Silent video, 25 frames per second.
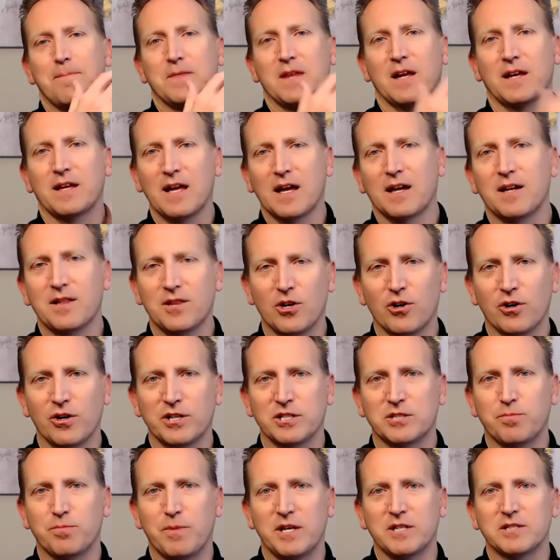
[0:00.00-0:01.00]
Again, in the RIA
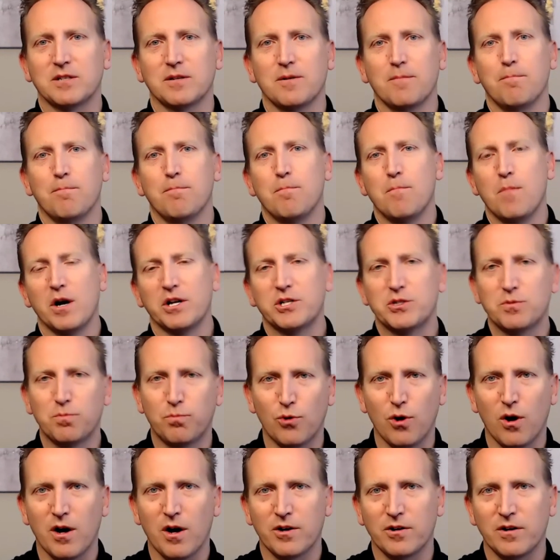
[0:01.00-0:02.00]
space, much
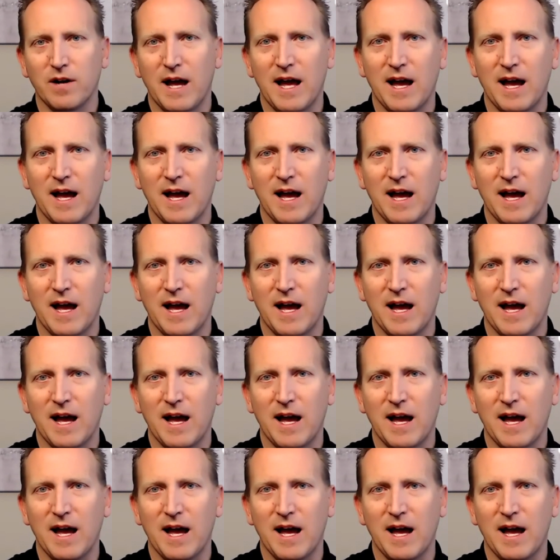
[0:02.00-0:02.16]
broader